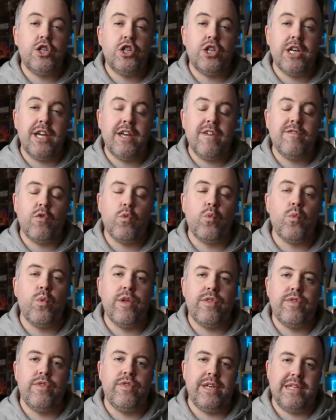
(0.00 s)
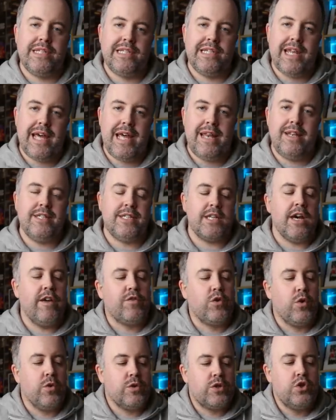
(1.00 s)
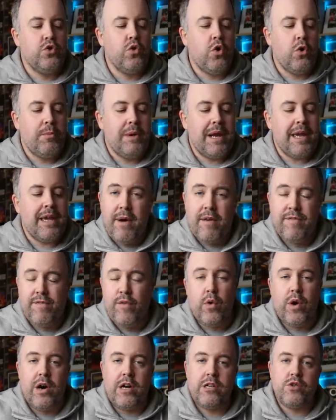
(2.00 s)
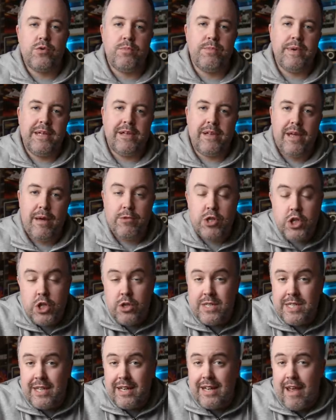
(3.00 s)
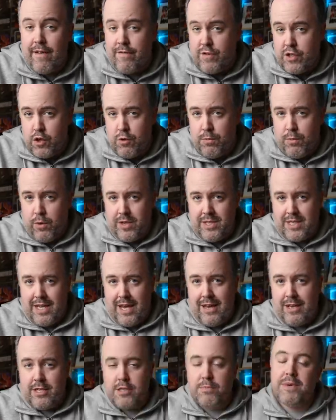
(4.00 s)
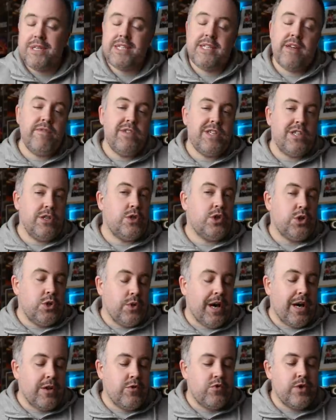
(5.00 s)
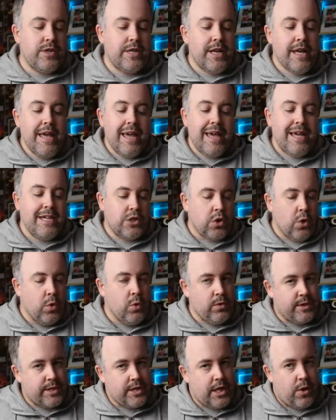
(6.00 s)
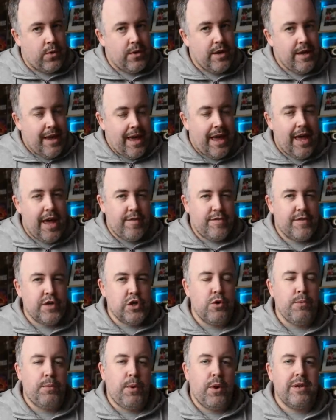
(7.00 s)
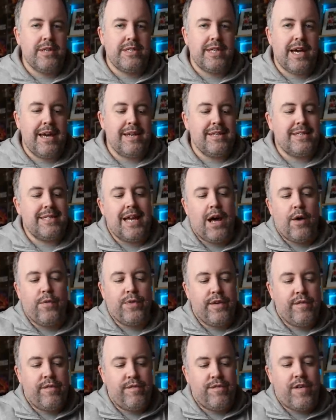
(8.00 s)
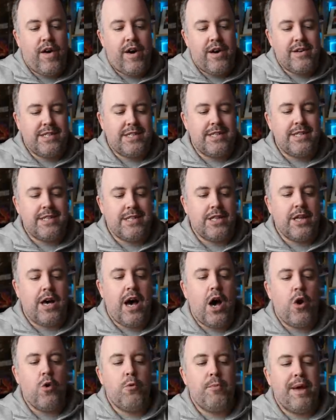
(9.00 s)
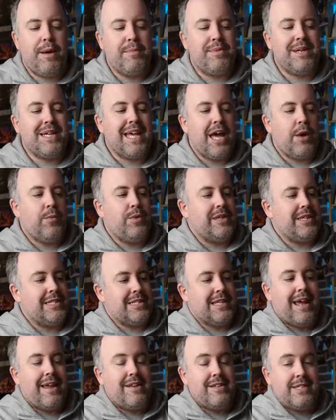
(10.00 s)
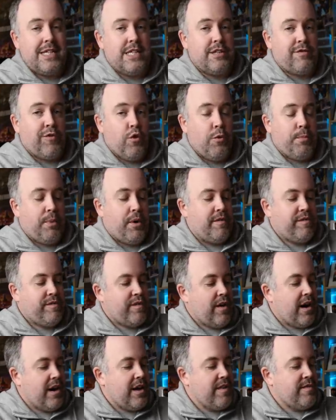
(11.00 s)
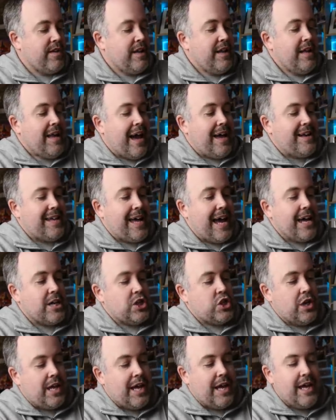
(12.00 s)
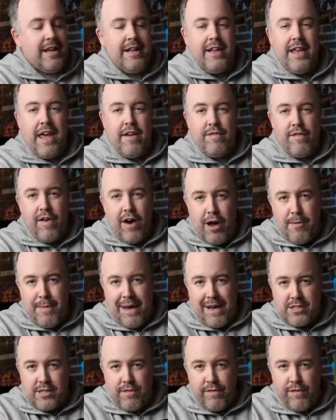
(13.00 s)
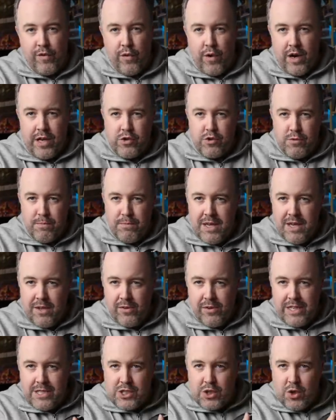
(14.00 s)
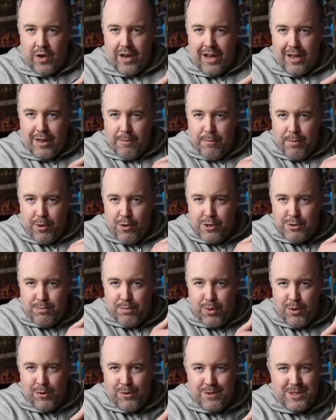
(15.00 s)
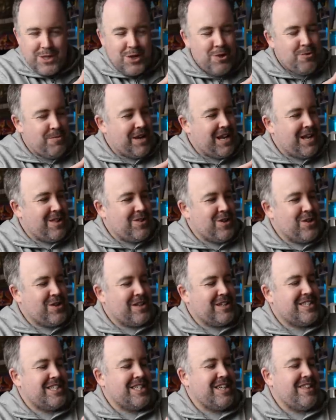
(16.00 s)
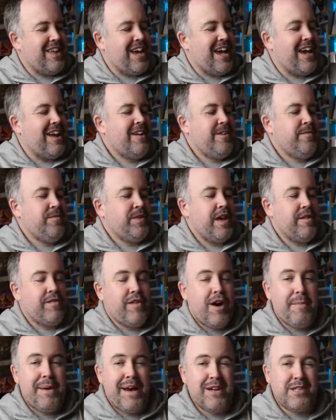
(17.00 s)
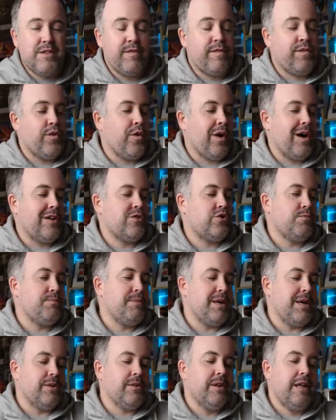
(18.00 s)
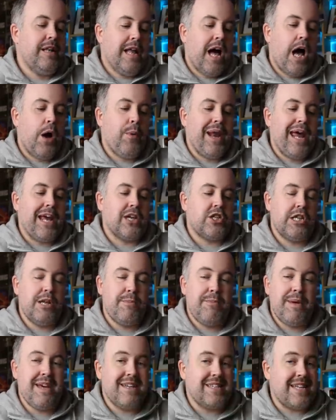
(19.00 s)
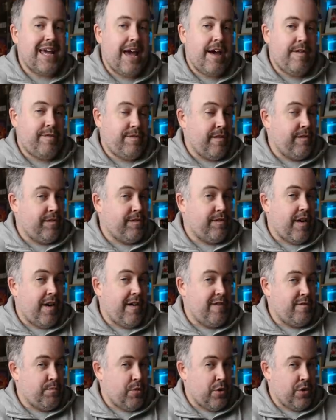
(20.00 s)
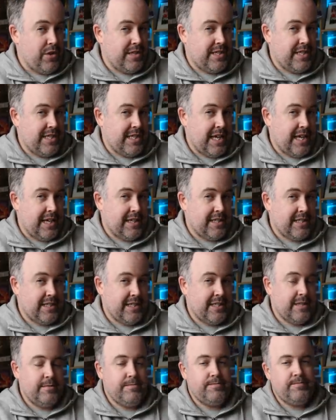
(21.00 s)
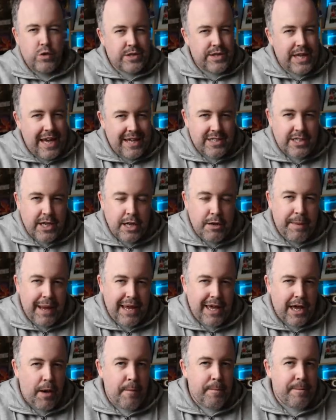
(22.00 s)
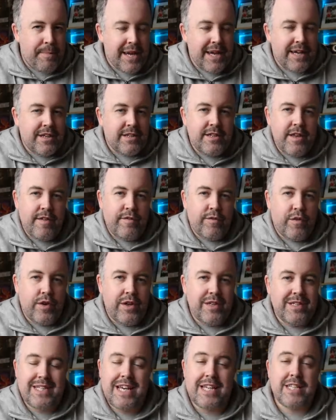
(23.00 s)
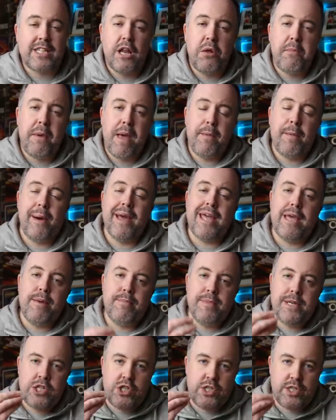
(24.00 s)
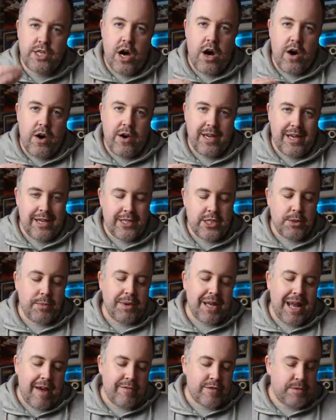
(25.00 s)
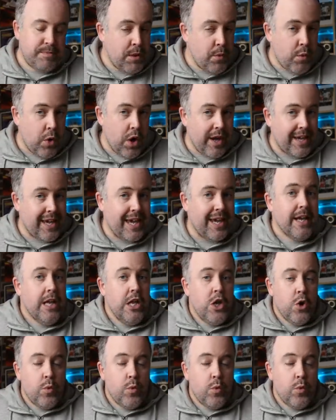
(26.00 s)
achieve with this lens. Of course, normally my 400mm, I'm shooting at f2.8. My 70-200 is also f2.8. Now, the fastest that I will be able to get with this lens is 4.5. And actually, if I'm out at 400mm, it's got like the push-pull zoom on it that you can see there. If I'm out at 400mm, I will actually be at f5.6. Of course, that's going to make a big difference. That's going to make my image darker. So I'm going to have to be working